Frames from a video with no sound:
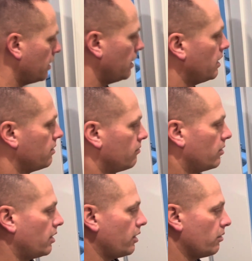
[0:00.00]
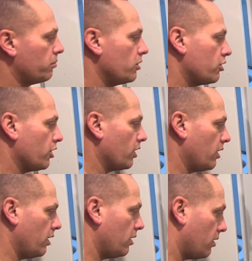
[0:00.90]
As we're running, you're pushing it
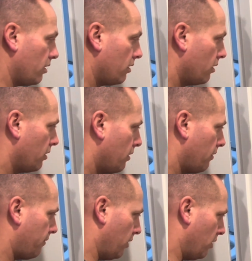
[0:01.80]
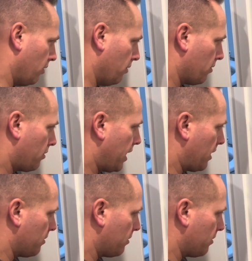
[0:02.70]
in to fill all those cracks.